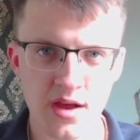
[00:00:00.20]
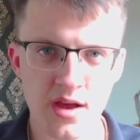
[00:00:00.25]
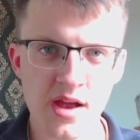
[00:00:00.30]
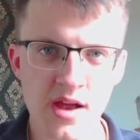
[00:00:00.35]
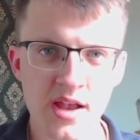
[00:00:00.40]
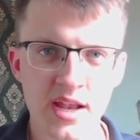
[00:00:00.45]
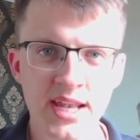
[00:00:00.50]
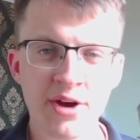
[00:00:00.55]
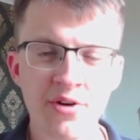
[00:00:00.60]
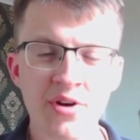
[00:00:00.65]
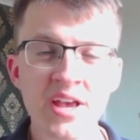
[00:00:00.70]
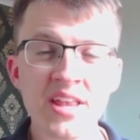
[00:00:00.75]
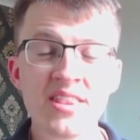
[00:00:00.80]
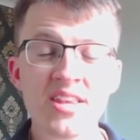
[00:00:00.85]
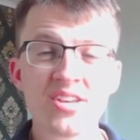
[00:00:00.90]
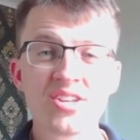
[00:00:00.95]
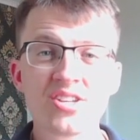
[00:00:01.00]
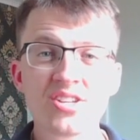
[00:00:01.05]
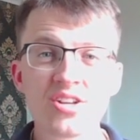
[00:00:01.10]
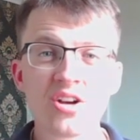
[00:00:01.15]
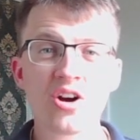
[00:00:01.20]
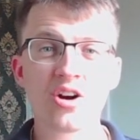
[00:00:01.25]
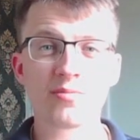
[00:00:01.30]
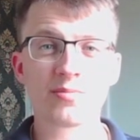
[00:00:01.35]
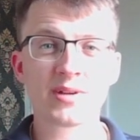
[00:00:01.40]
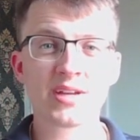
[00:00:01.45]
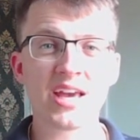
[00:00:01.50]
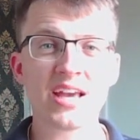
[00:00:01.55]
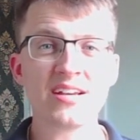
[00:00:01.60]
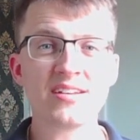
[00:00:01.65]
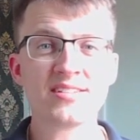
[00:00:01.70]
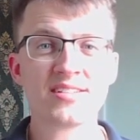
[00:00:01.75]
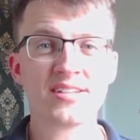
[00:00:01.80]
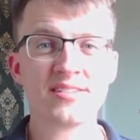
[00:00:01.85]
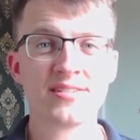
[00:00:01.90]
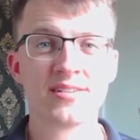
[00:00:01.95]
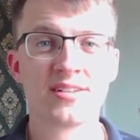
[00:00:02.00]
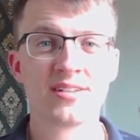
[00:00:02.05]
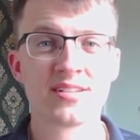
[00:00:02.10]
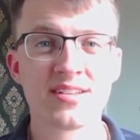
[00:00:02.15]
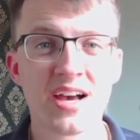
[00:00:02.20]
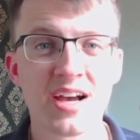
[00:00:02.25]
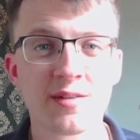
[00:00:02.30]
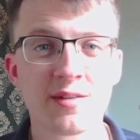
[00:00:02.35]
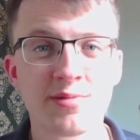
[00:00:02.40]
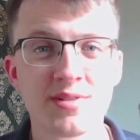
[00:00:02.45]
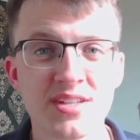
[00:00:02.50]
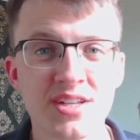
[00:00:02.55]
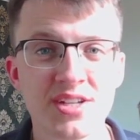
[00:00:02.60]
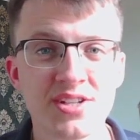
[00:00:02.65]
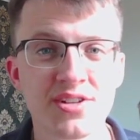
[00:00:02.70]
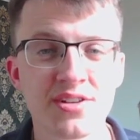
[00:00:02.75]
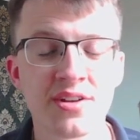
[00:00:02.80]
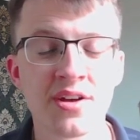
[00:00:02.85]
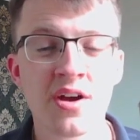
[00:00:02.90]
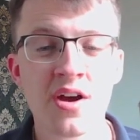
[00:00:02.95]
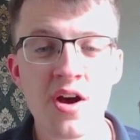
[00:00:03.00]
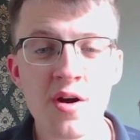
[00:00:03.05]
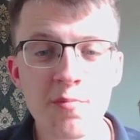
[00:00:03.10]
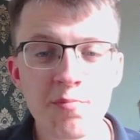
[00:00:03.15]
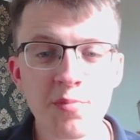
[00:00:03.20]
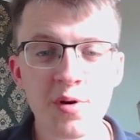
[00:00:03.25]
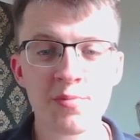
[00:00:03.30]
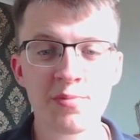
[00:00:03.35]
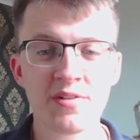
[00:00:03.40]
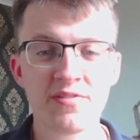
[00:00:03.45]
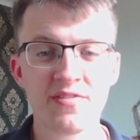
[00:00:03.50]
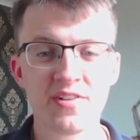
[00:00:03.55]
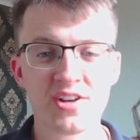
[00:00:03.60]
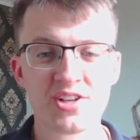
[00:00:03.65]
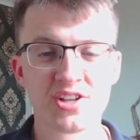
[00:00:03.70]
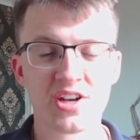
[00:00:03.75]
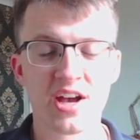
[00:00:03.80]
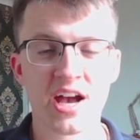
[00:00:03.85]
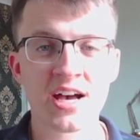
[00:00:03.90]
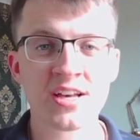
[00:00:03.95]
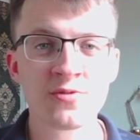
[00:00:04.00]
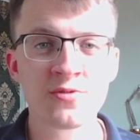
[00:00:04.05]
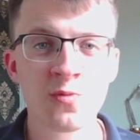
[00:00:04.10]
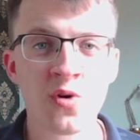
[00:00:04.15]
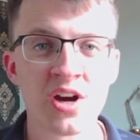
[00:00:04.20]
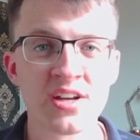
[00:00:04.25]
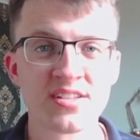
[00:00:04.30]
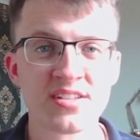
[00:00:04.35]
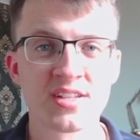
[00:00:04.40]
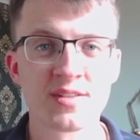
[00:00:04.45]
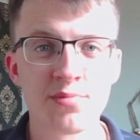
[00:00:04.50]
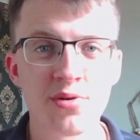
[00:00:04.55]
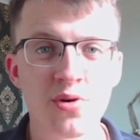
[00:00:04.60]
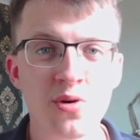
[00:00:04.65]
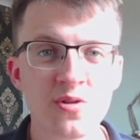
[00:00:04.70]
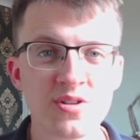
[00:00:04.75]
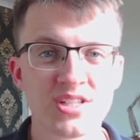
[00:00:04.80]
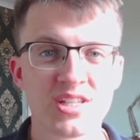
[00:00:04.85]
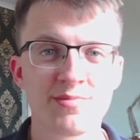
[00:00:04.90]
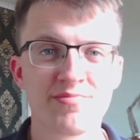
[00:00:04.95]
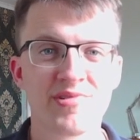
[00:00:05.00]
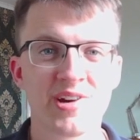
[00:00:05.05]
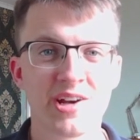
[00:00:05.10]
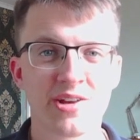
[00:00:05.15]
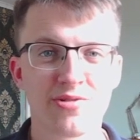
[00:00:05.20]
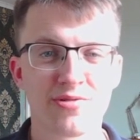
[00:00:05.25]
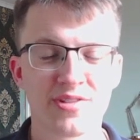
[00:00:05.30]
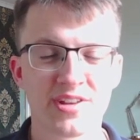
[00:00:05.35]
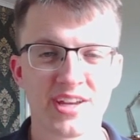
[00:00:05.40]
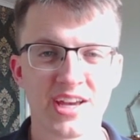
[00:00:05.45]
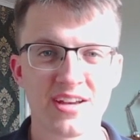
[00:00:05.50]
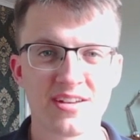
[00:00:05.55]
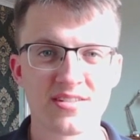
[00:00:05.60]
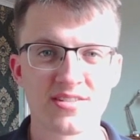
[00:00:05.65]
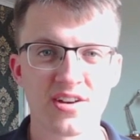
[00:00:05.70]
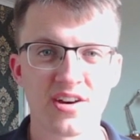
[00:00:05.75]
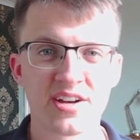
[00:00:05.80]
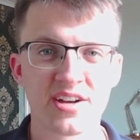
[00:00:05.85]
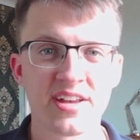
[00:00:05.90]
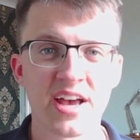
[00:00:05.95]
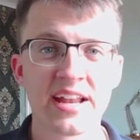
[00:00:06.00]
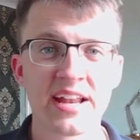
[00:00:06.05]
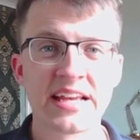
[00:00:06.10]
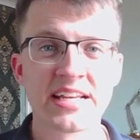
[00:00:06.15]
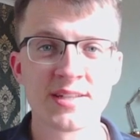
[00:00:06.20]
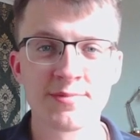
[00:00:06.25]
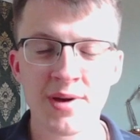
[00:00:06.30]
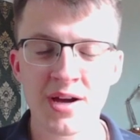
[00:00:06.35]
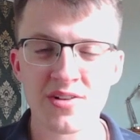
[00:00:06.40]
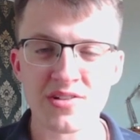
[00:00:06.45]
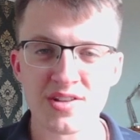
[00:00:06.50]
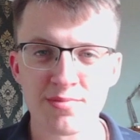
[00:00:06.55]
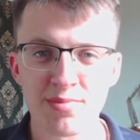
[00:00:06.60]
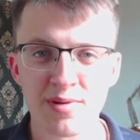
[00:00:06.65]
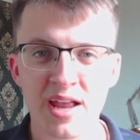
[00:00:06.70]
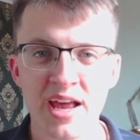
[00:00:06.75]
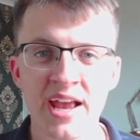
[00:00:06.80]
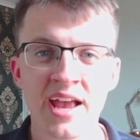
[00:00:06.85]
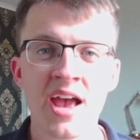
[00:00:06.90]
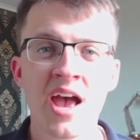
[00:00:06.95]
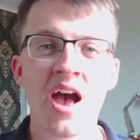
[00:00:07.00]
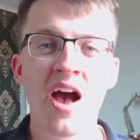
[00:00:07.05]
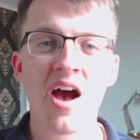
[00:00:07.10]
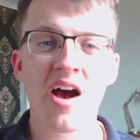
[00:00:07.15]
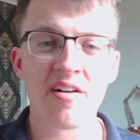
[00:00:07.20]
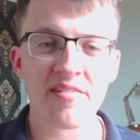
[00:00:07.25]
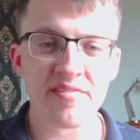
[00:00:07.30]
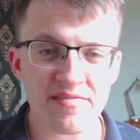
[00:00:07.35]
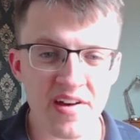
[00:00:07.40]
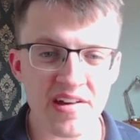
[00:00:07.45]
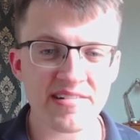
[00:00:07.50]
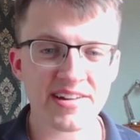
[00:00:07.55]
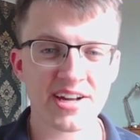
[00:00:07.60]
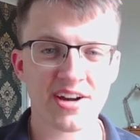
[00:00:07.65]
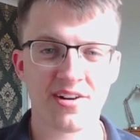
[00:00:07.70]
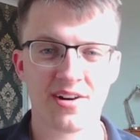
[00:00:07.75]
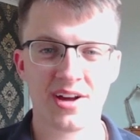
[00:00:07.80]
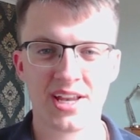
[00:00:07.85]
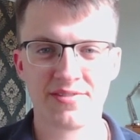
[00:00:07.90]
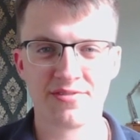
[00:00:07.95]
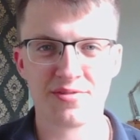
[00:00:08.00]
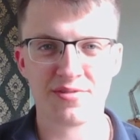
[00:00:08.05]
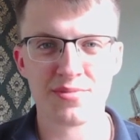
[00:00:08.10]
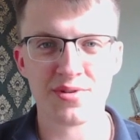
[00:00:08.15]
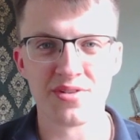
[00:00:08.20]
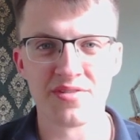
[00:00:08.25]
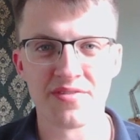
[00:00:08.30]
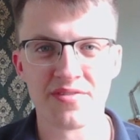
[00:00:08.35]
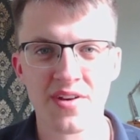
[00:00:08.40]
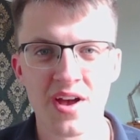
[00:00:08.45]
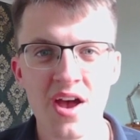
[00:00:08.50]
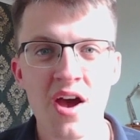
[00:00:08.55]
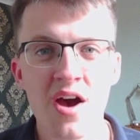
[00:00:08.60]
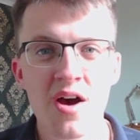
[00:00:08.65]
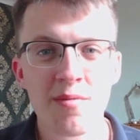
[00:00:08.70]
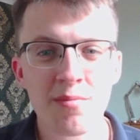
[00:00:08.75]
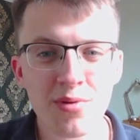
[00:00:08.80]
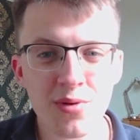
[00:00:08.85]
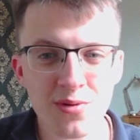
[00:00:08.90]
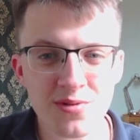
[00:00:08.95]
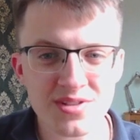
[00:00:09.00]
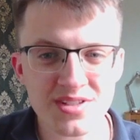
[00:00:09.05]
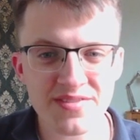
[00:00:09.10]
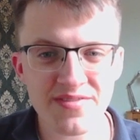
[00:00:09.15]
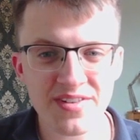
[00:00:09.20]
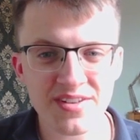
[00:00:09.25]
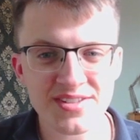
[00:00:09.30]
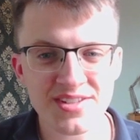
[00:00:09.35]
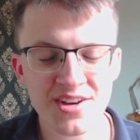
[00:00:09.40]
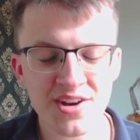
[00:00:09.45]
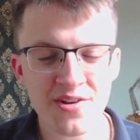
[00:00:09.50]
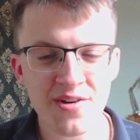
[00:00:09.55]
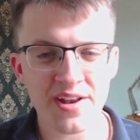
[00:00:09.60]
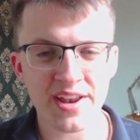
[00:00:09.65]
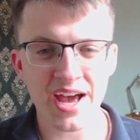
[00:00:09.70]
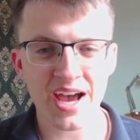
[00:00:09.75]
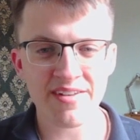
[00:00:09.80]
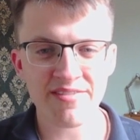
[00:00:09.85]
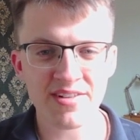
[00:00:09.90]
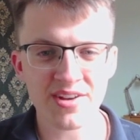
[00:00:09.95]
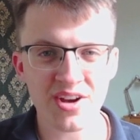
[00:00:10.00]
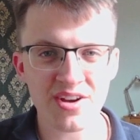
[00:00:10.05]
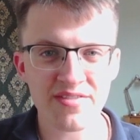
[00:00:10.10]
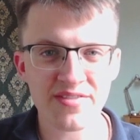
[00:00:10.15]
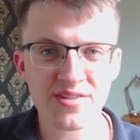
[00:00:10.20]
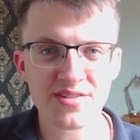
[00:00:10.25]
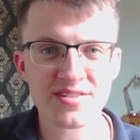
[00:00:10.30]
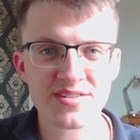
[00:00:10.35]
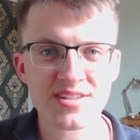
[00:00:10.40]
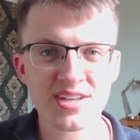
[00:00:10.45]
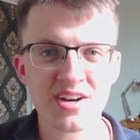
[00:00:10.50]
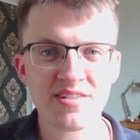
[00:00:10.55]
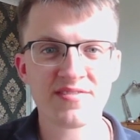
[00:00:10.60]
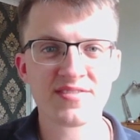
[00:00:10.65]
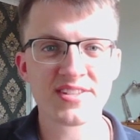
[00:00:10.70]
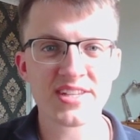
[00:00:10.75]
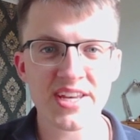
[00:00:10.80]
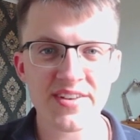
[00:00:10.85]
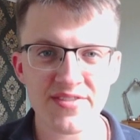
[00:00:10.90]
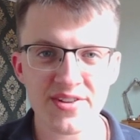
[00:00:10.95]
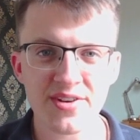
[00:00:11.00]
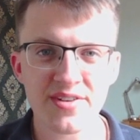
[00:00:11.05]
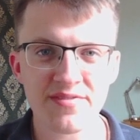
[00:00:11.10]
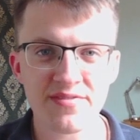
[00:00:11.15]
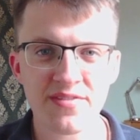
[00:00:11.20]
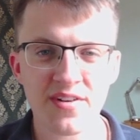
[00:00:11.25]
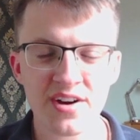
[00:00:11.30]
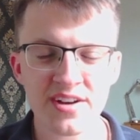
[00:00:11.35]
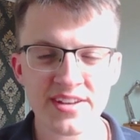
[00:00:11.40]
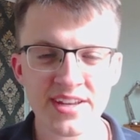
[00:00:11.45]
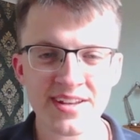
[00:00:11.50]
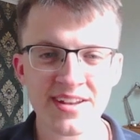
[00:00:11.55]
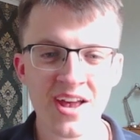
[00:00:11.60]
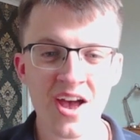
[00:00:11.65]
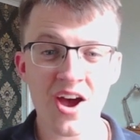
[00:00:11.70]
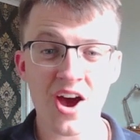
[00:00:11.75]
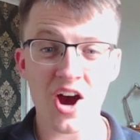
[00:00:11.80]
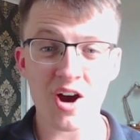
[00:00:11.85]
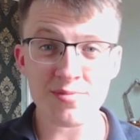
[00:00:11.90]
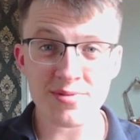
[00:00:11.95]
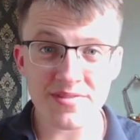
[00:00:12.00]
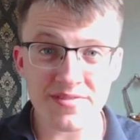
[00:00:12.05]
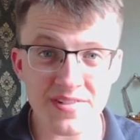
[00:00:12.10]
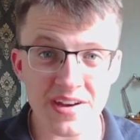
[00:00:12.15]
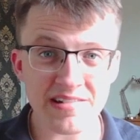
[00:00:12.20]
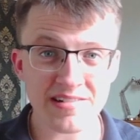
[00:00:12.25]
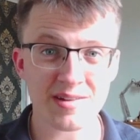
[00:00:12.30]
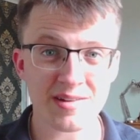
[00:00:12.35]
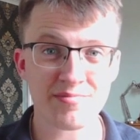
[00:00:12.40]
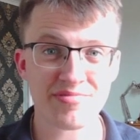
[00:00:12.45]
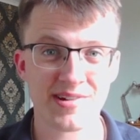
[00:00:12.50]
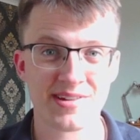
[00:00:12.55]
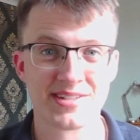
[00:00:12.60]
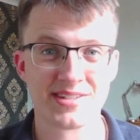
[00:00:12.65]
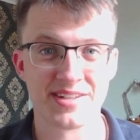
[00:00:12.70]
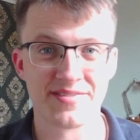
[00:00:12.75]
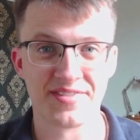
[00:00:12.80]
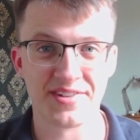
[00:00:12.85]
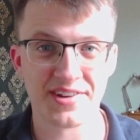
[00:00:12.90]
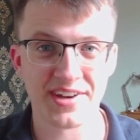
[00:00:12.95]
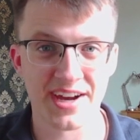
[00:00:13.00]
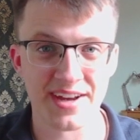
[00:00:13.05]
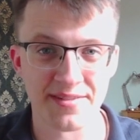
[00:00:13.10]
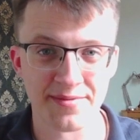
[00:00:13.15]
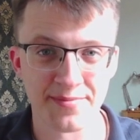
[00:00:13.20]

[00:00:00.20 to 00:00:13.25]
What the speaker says: Now in this sharp King's Indian attack position, Bobby Fischer as white is poised to break through on the kingside, and he's about to play a very high level move. Pause the video and have a go for yourself, see if you can find it. I'll be very impressed if you can.